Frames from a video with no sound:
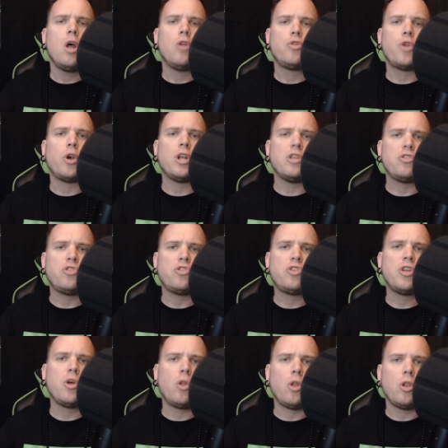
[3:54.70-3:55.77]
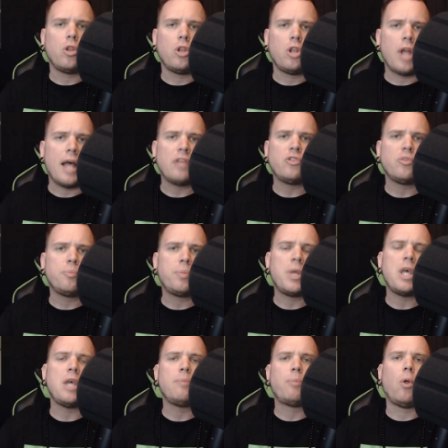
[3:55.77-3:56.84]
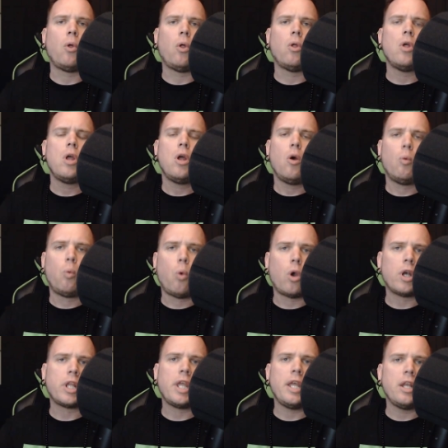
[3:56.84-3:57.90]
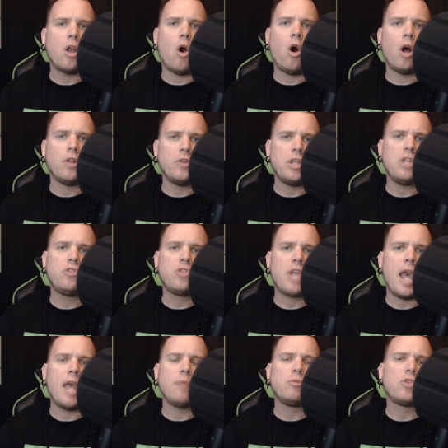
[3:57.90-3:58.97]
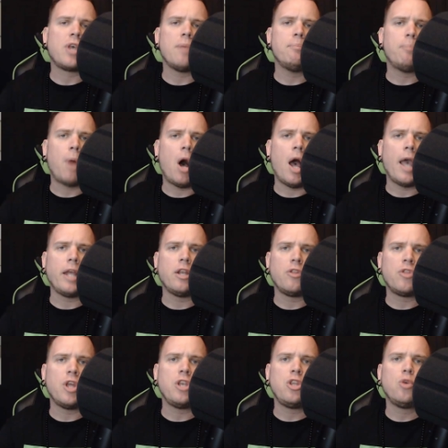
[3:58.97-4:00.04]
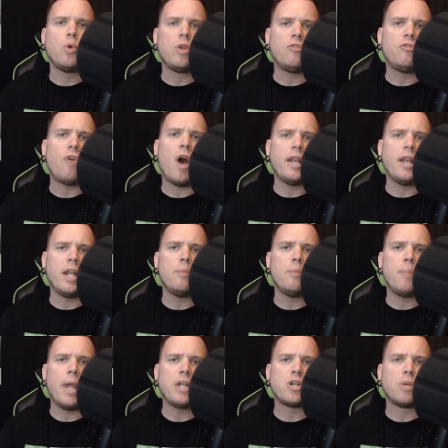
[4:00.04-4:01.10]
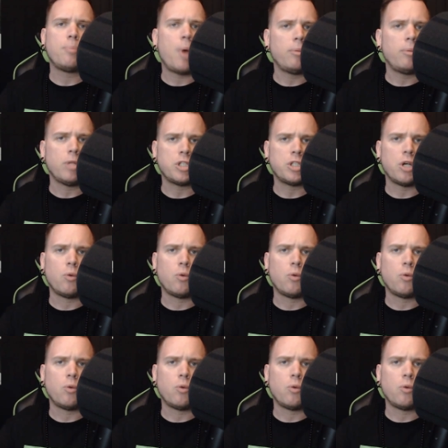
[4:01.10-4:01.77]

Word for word: there is still less people working on these games combined than you would find at a major publisher